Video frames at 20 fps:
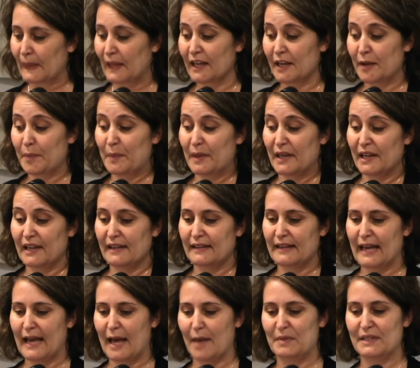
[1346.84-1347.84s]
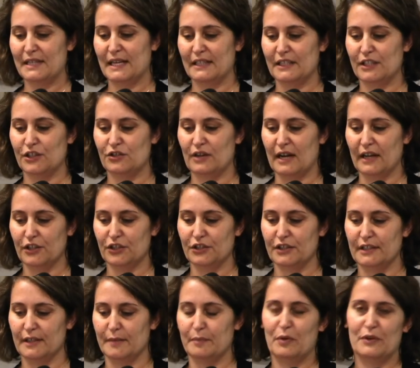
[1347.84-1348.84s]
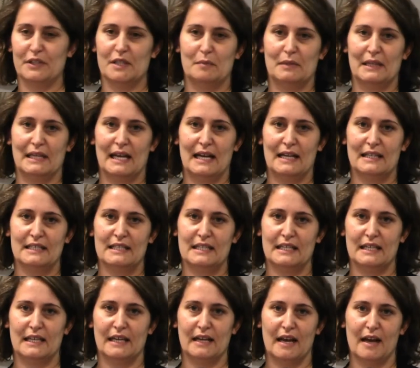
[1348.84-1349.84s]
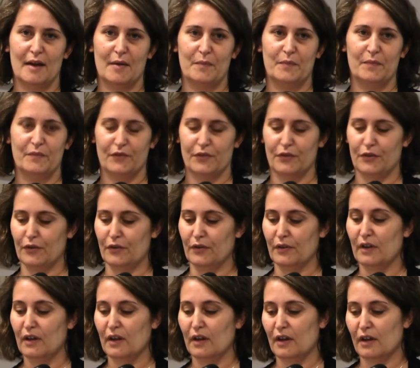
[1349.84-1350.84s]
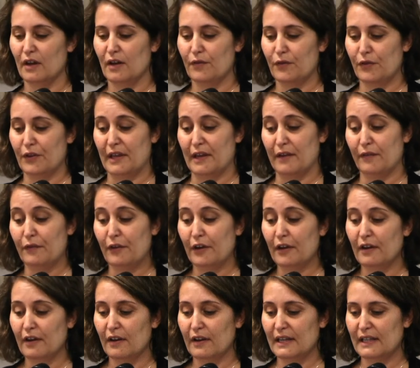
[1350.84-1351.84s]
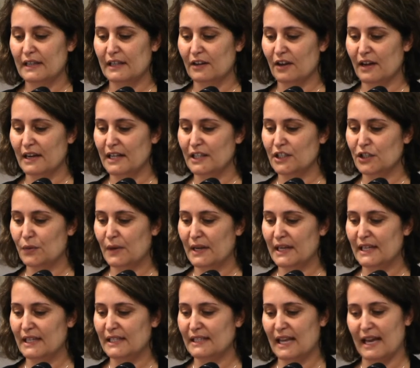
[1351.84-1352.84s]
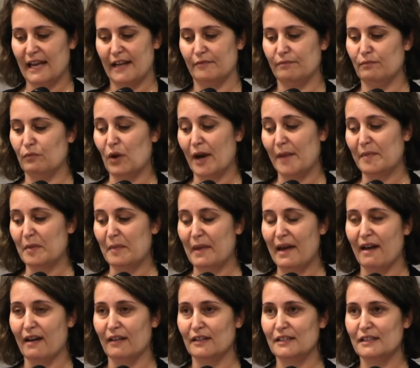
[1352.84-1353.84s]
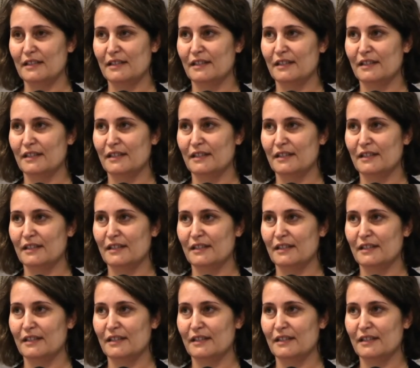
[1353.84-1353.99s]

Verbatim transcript: It appeared that habitat destruction and possibly hunting for their fur in the 1920s had wiped them out.